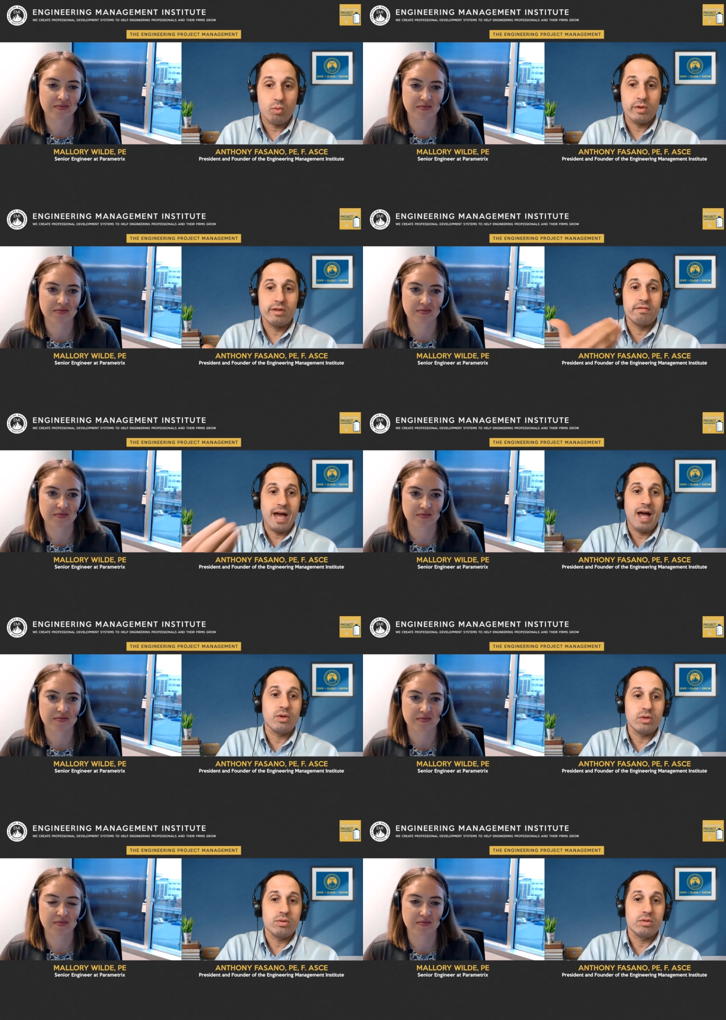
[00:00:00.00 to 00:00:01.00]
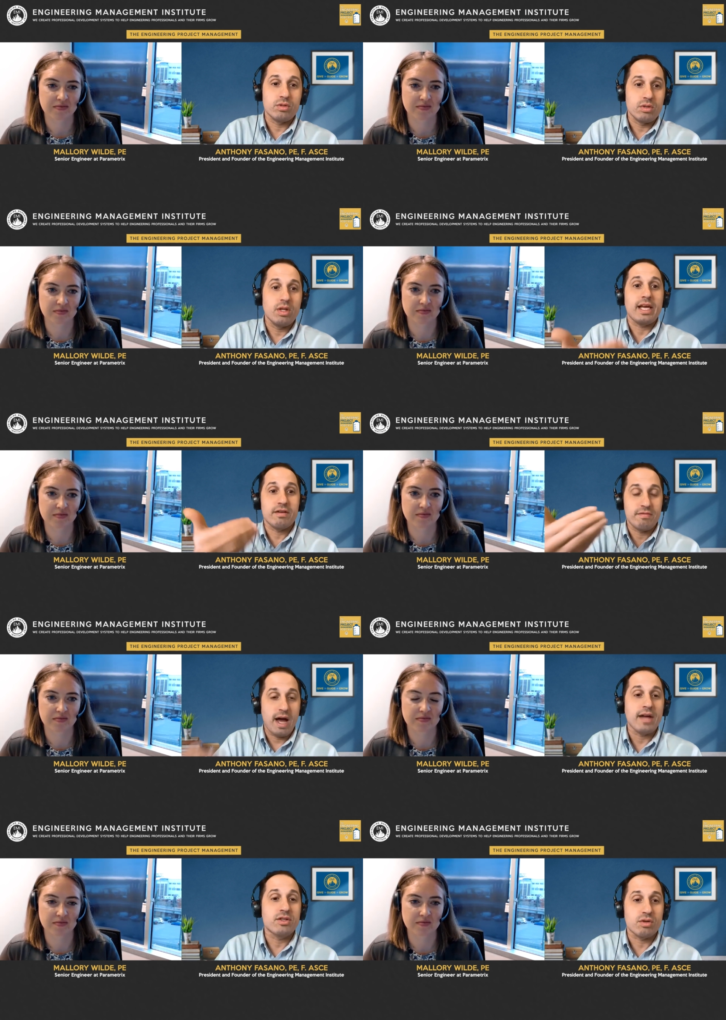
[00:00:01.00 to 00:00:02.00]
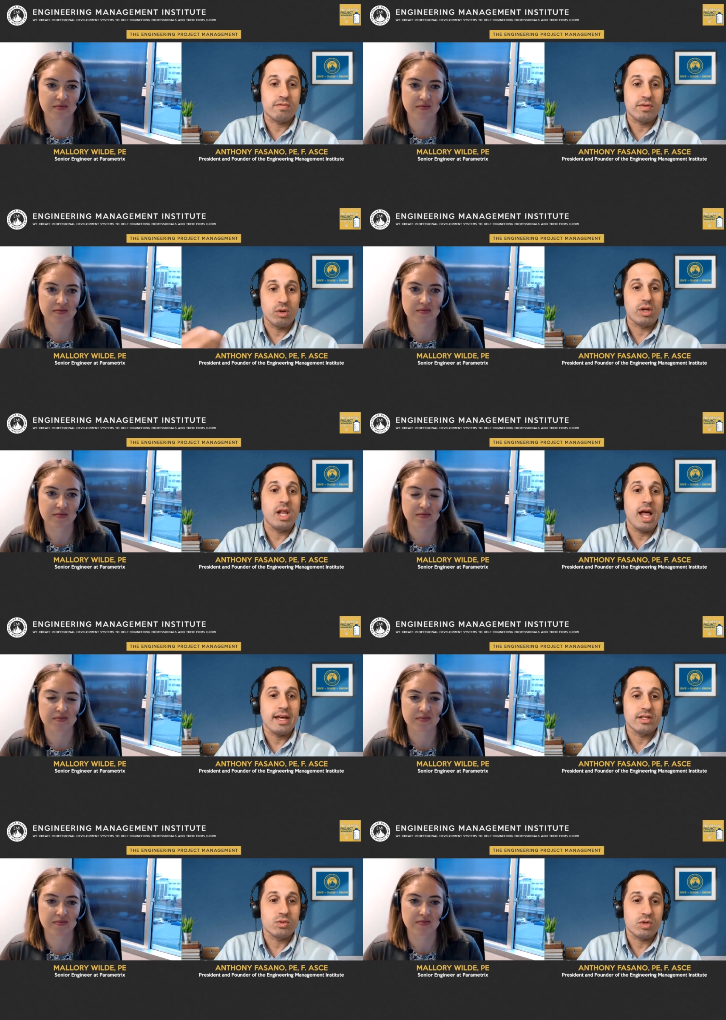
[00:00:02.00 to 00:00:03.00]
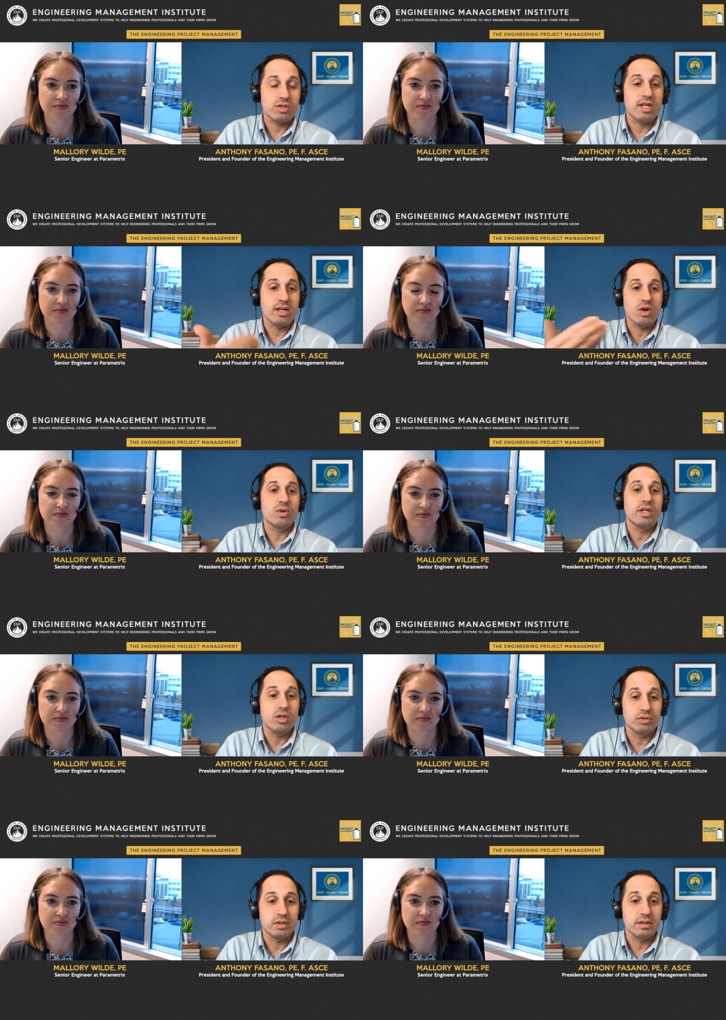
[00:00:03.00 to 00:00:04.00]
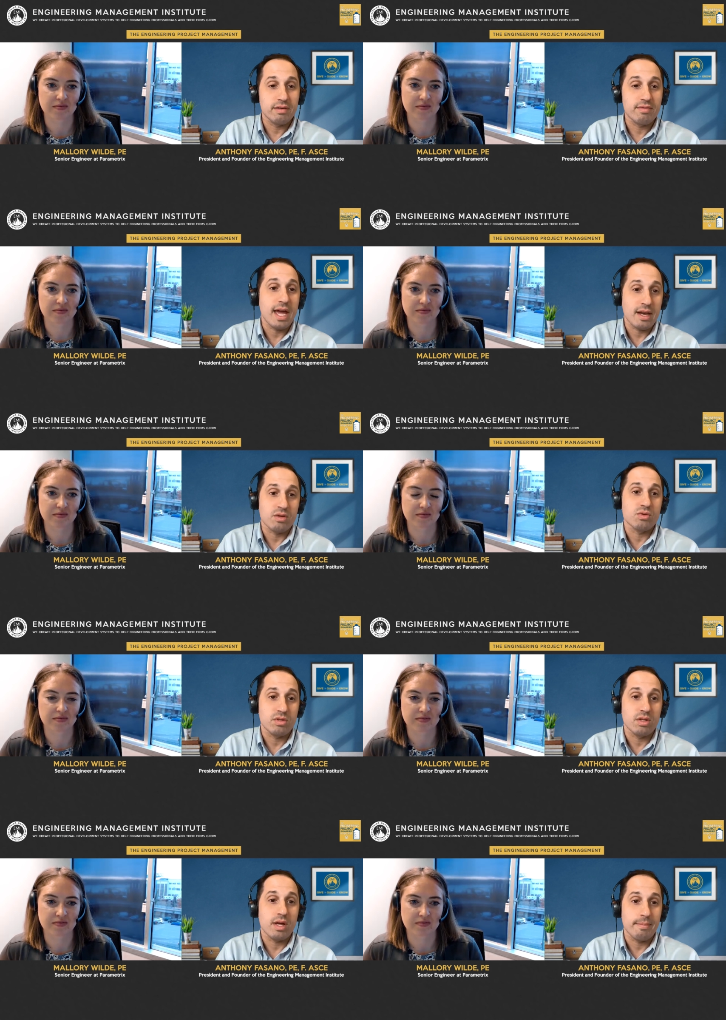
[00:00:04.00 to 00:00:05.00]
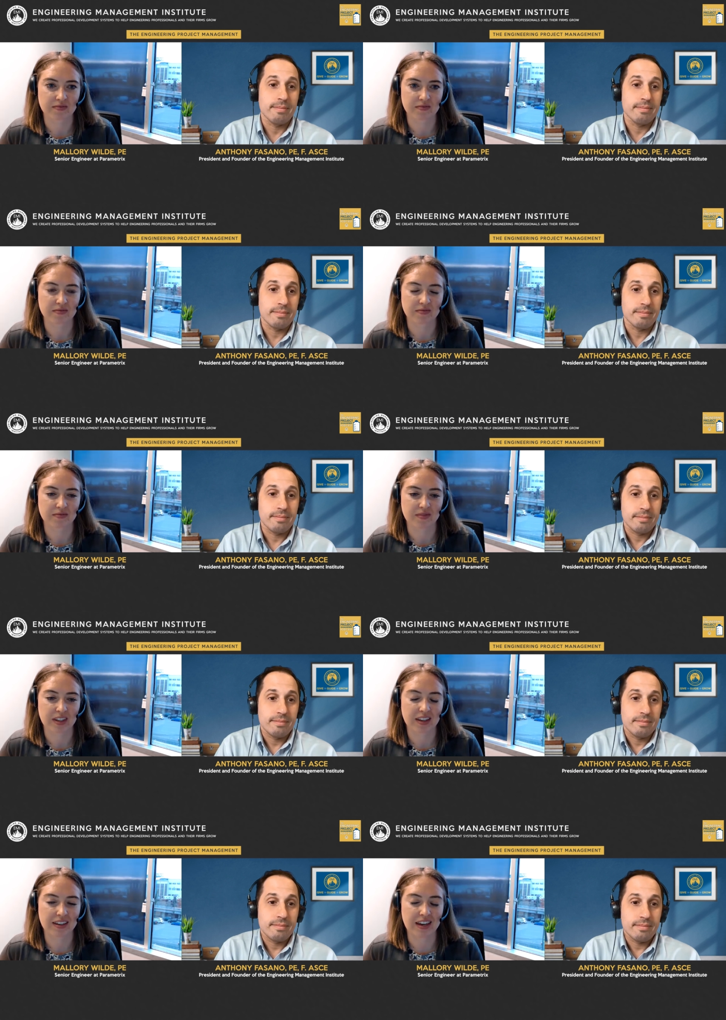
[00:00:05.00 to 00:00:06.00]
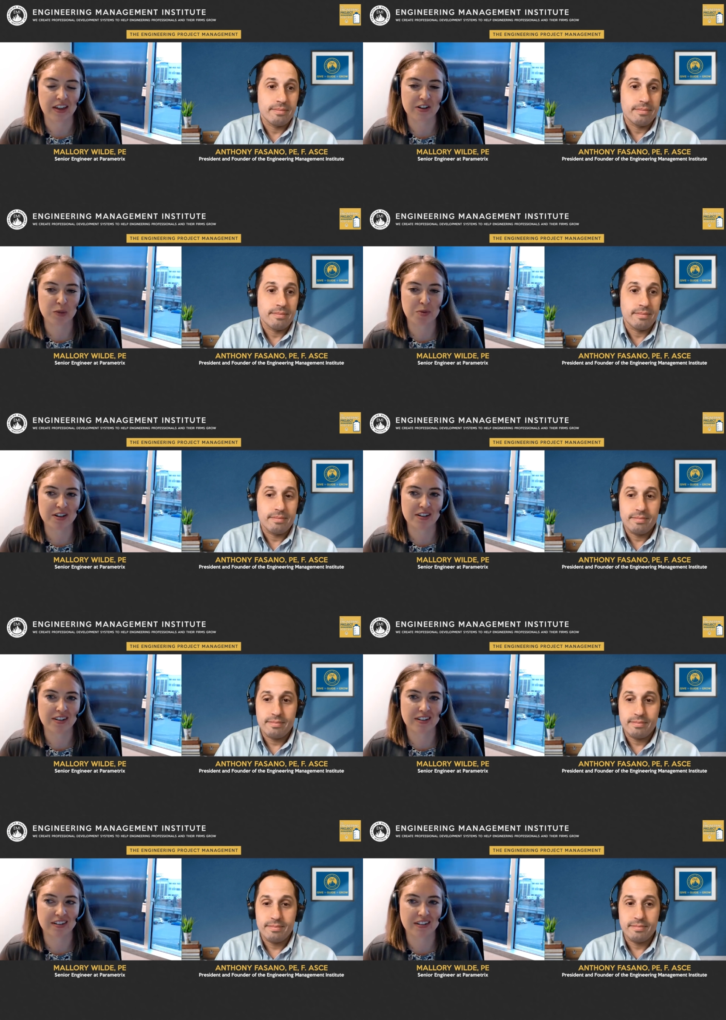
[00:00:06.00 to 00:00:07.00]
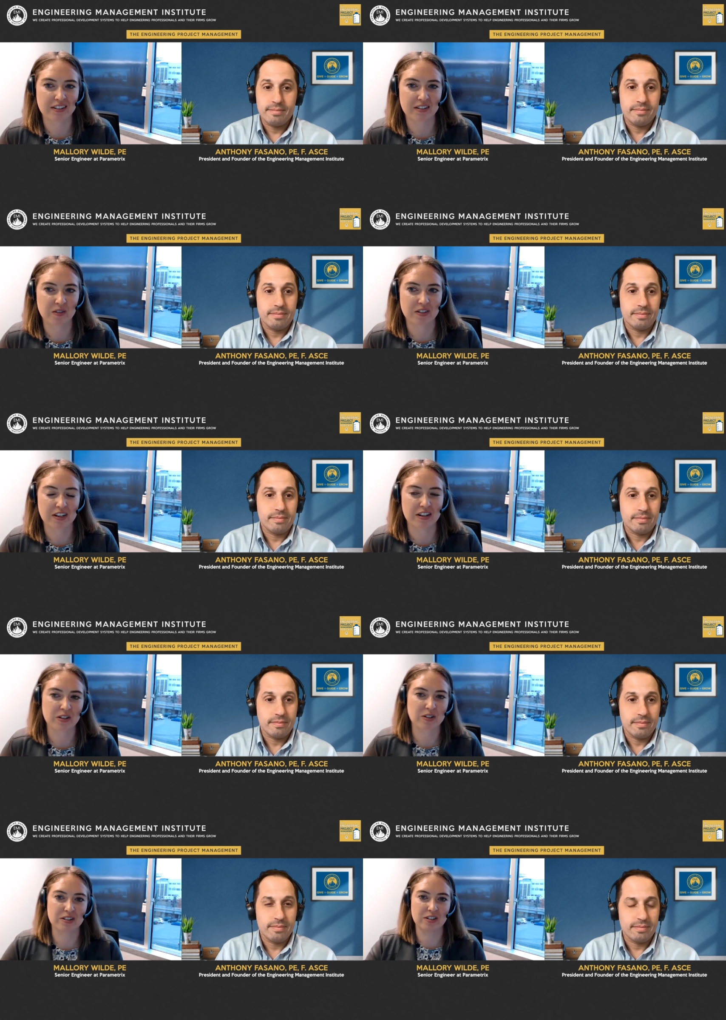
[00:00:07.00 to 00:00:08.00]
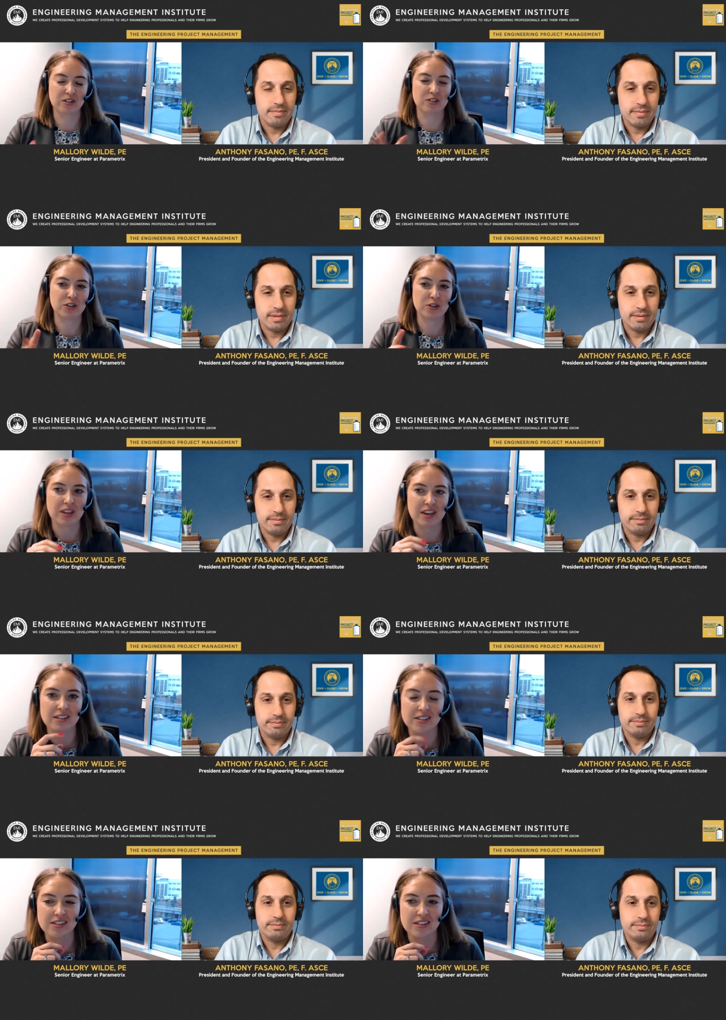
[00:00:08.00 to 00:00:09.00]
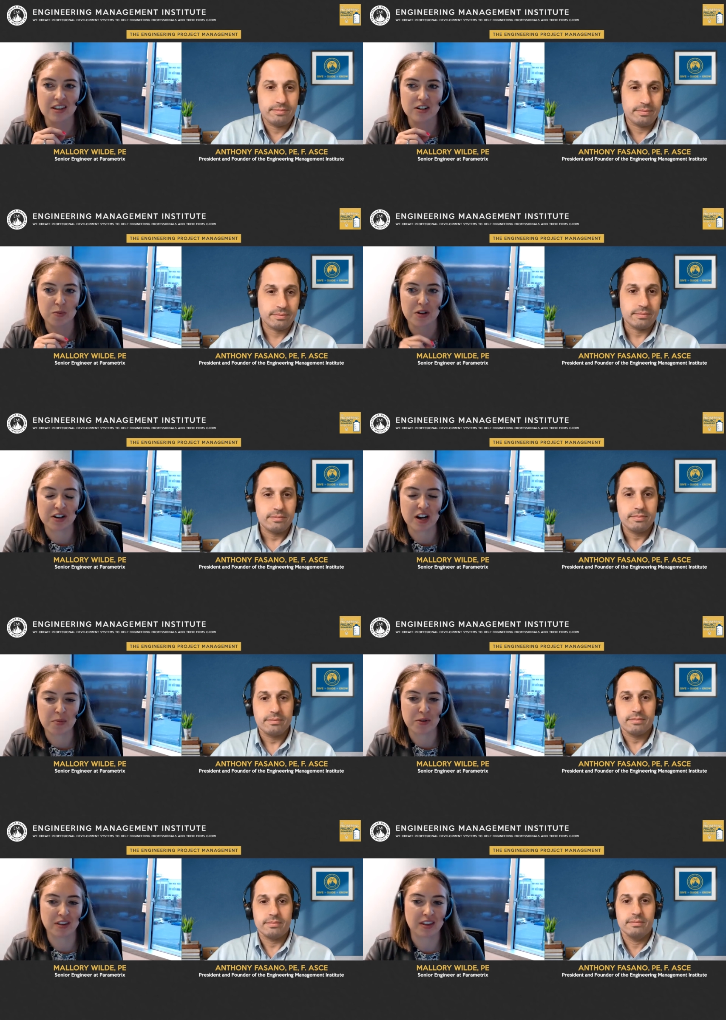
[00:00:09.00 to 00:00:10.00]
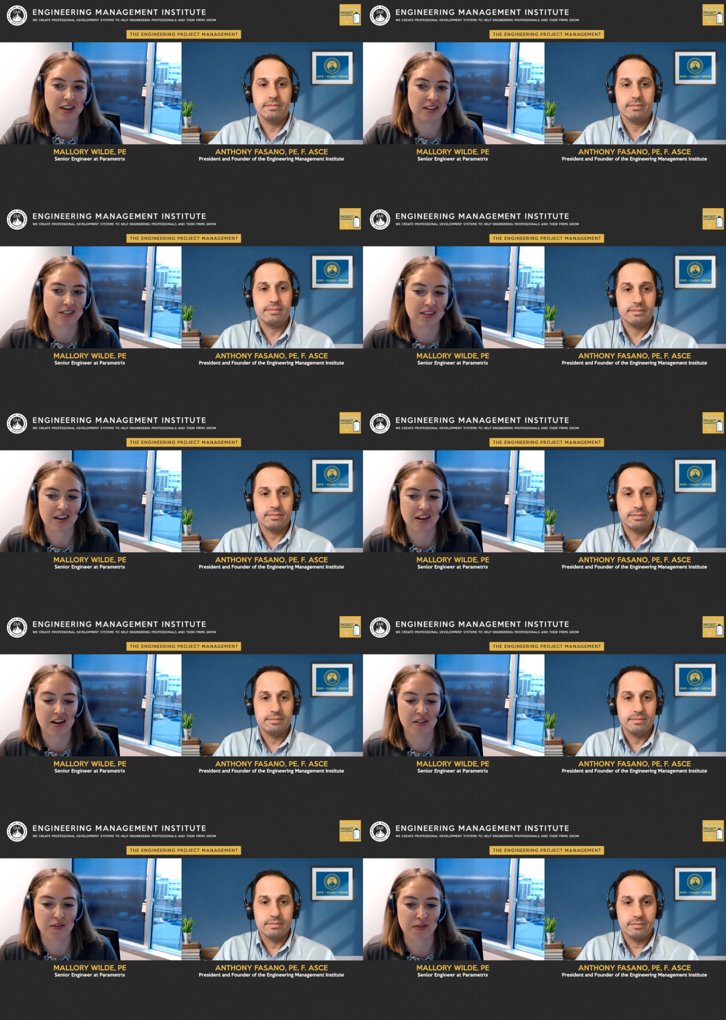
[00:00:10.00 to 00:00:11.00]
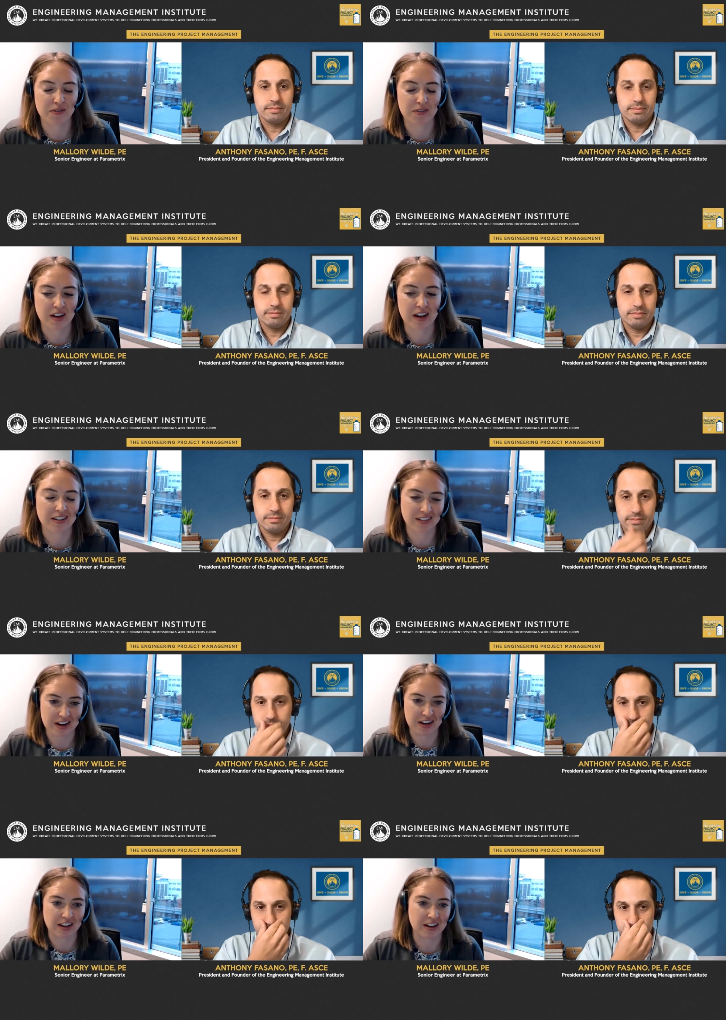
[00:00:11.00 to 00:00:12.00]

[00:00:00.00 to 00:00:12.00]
Speaker 1: a real valued like advisor for your clients because they know that you'll deliver that news to them.
Speaker 2: Yeah, there's been uh, two things. There's been a couple of things that have uh, kind of